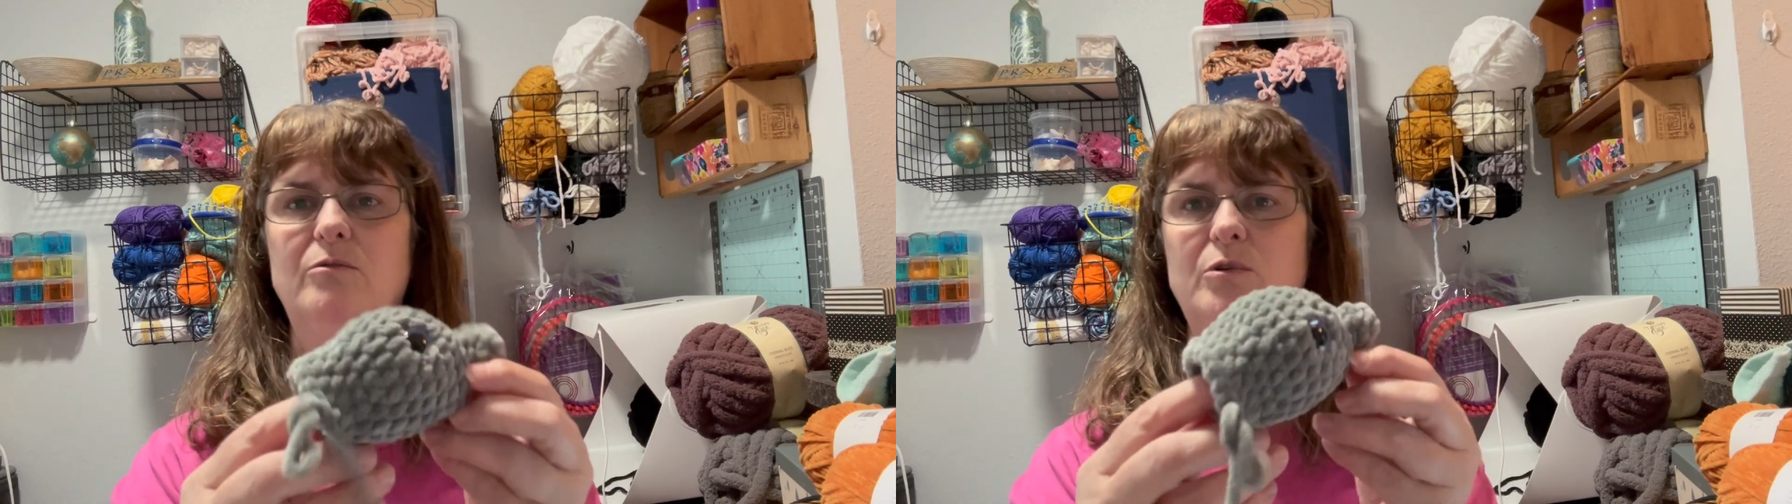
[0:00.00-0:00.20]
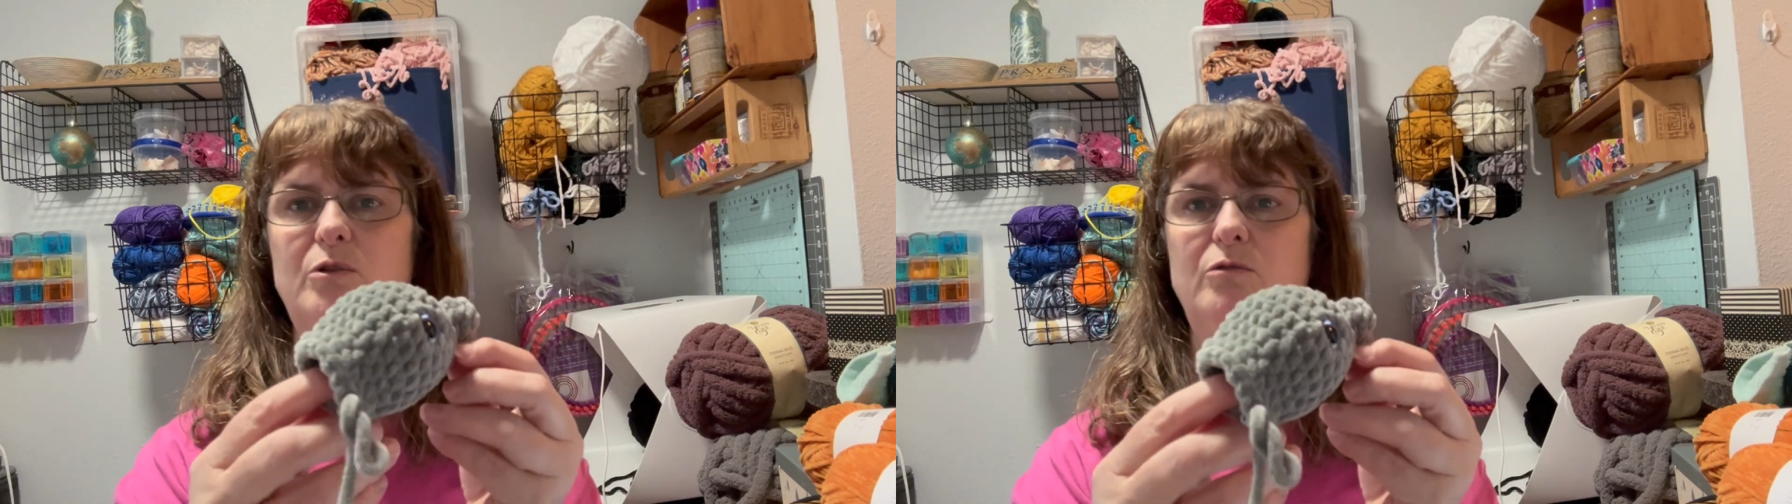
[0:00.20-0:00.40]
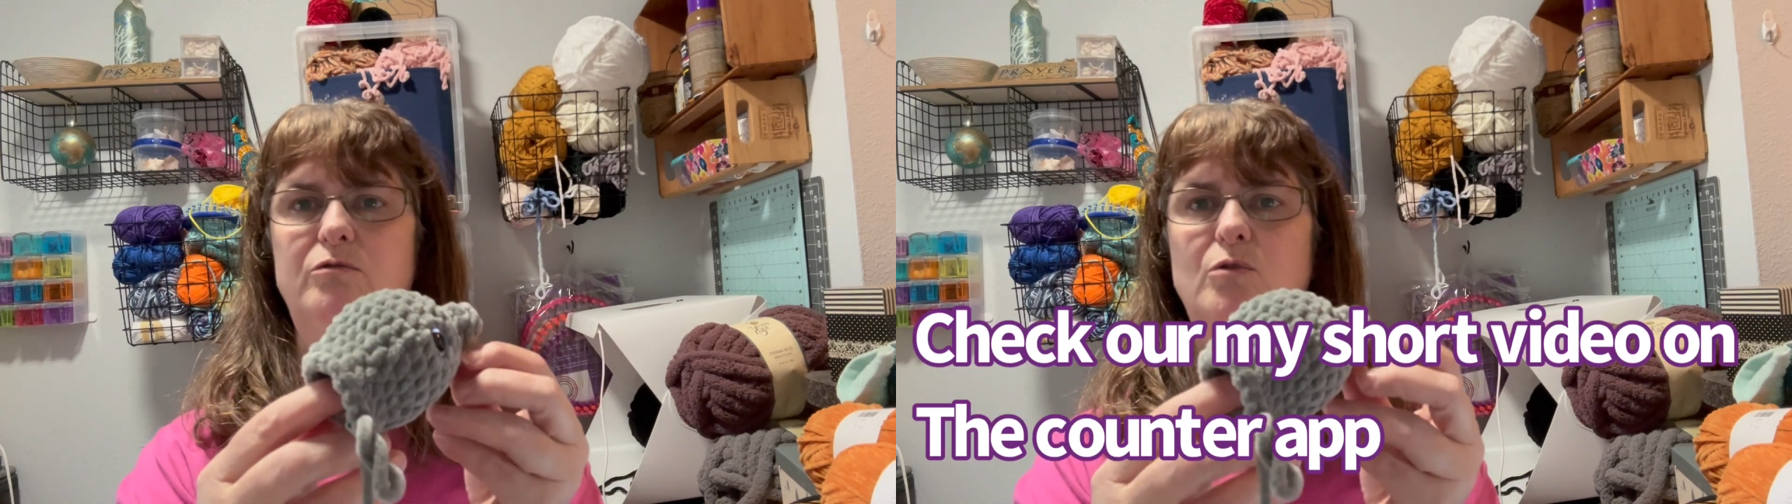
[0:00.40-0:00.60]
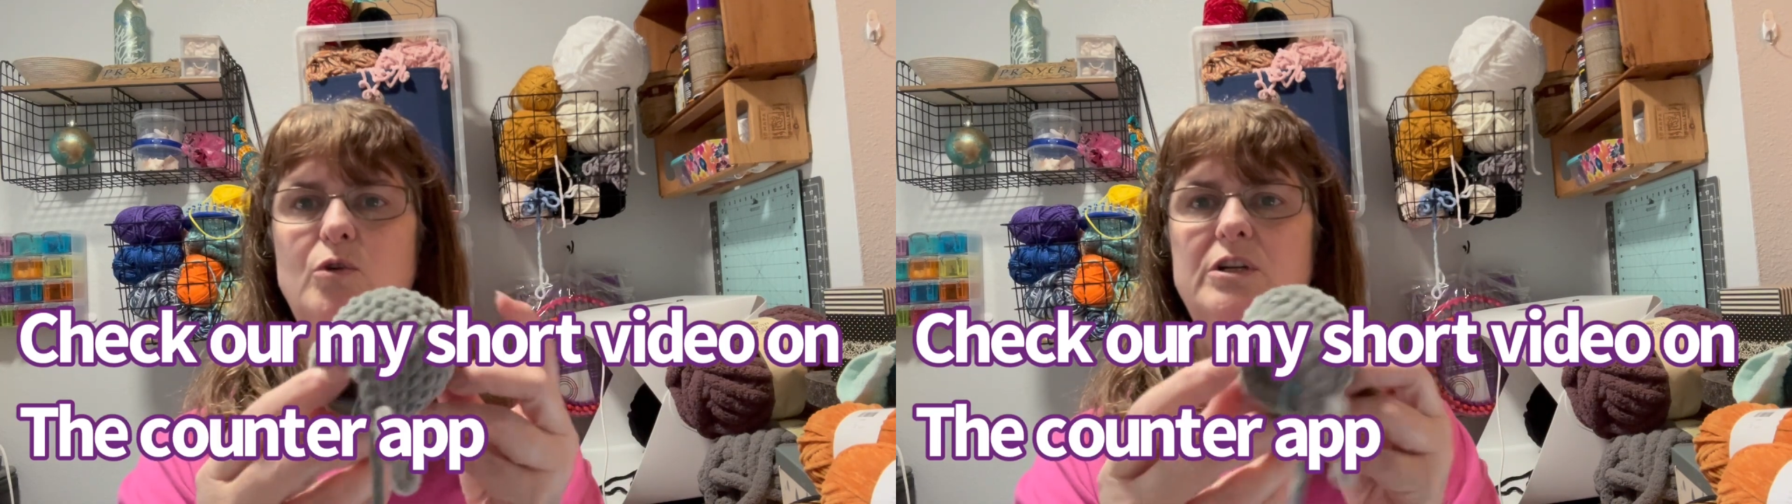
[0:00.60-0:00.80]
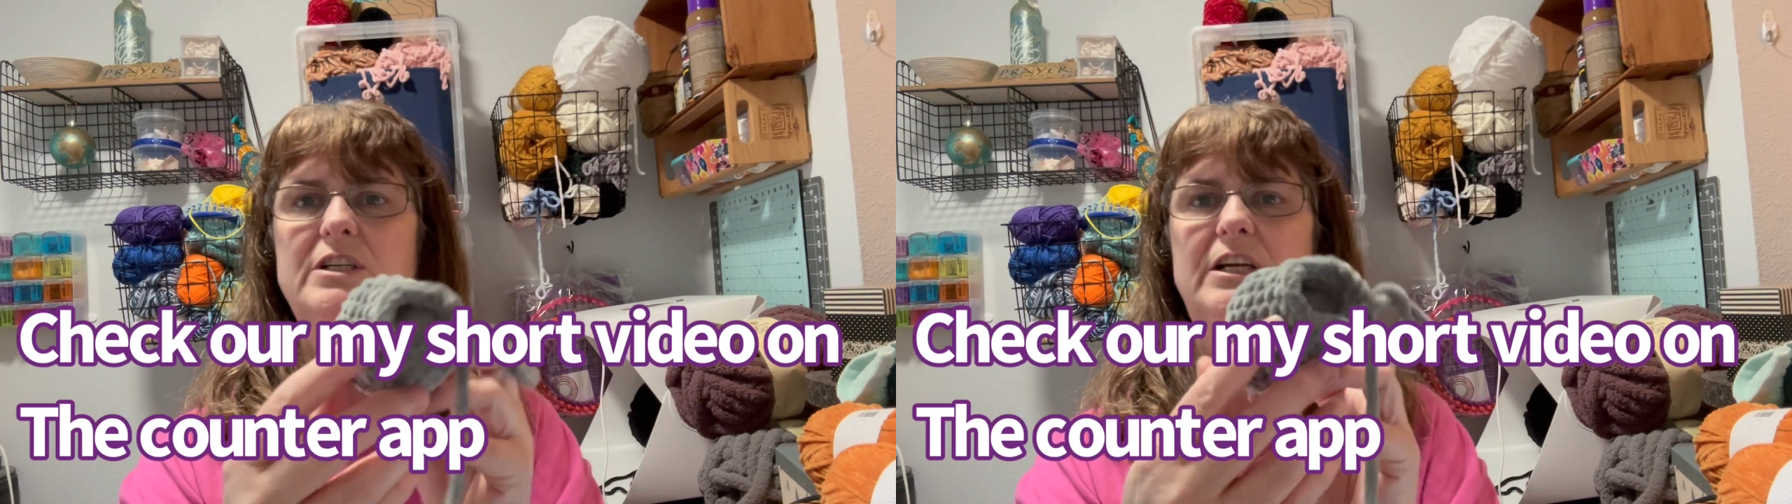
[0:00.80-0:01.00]
row
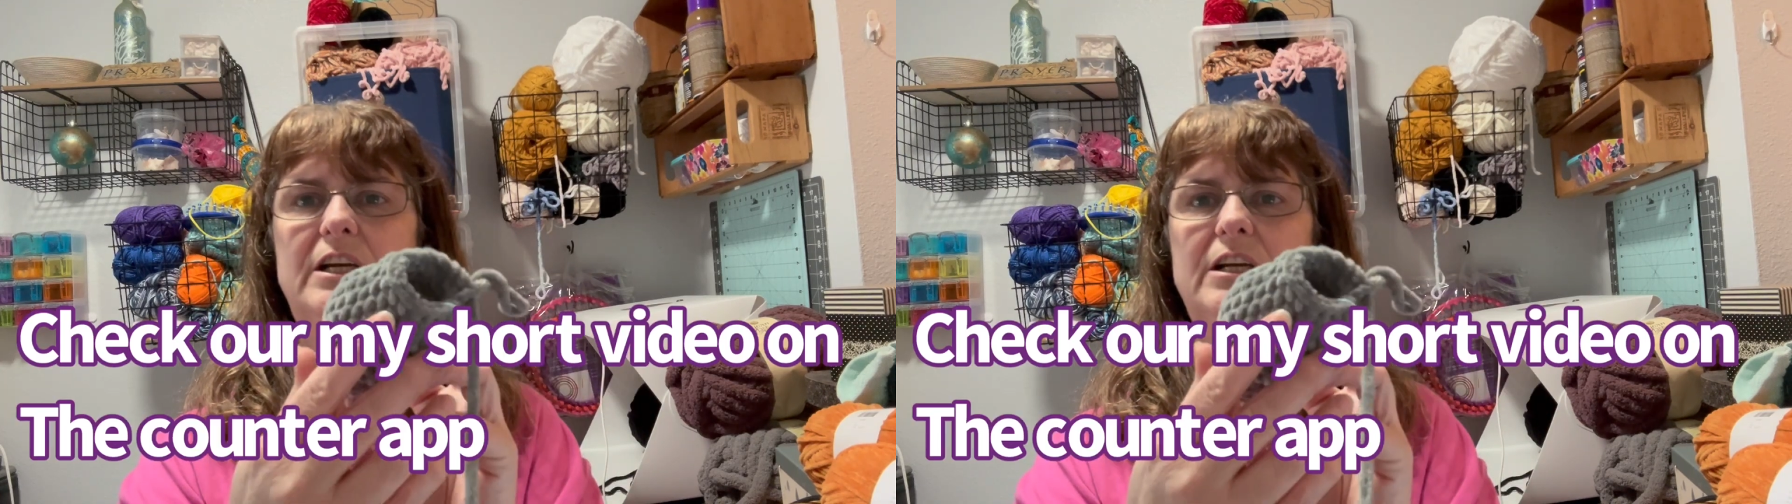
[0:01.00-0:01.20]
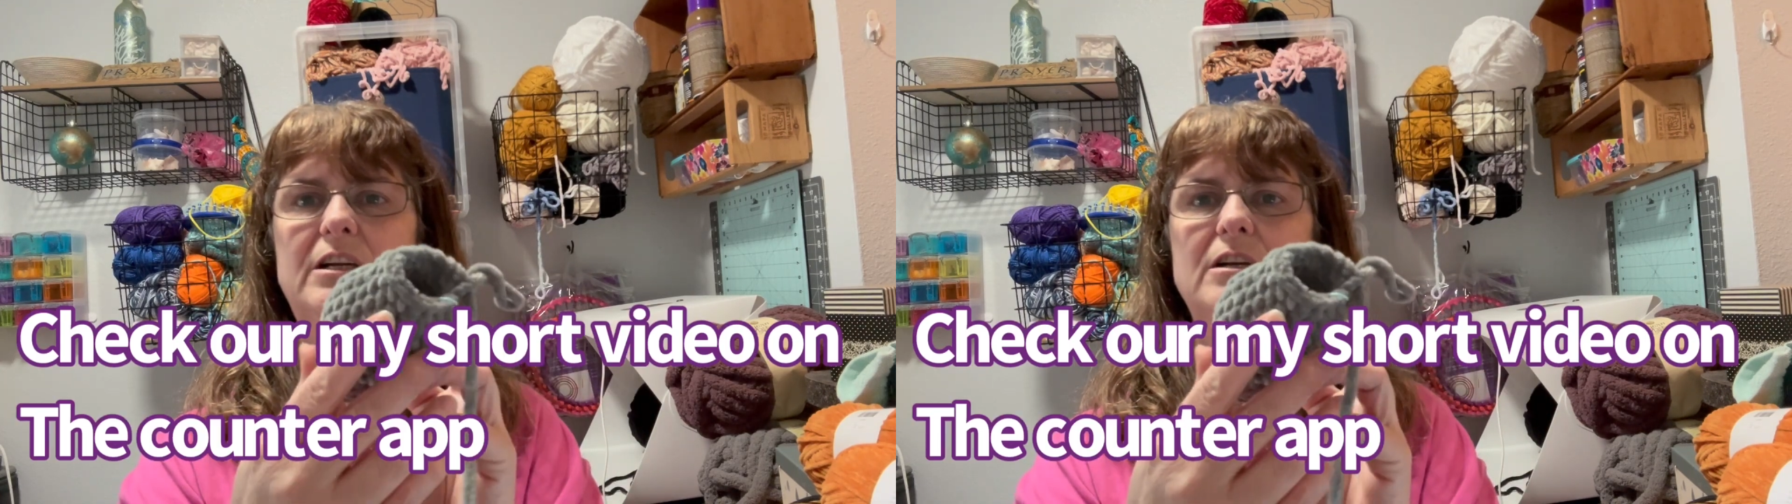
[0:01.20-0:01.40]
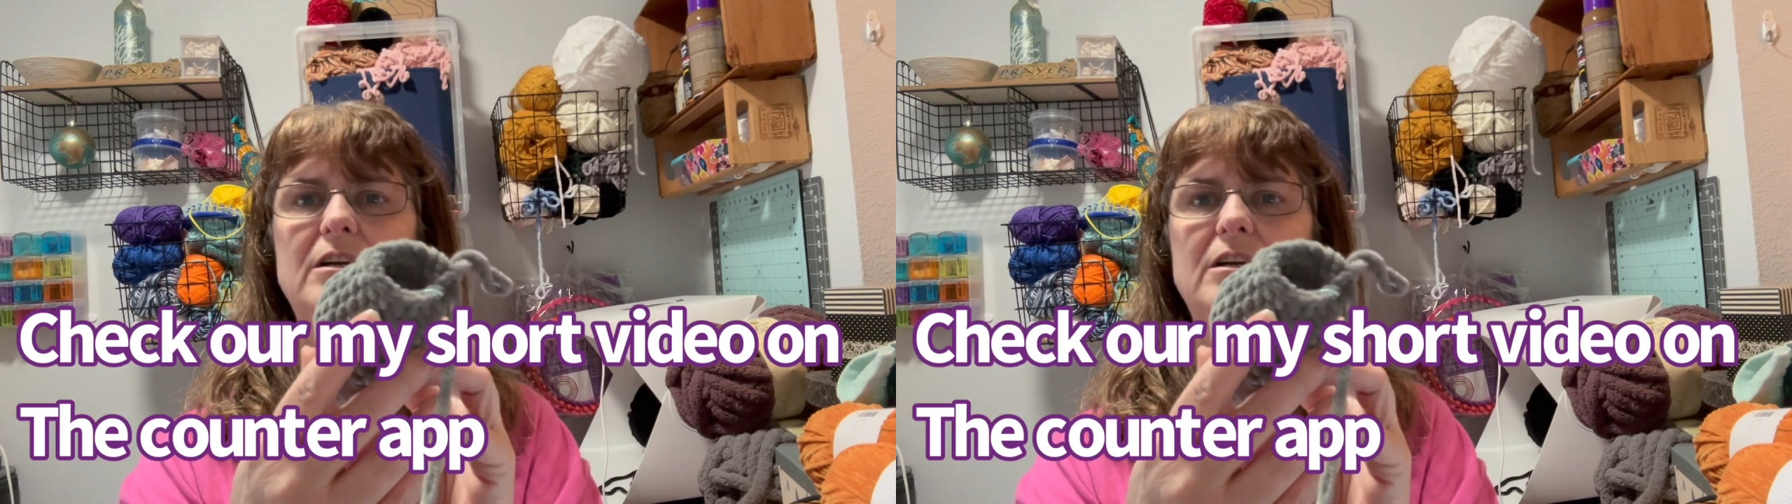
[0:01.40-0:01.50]
14.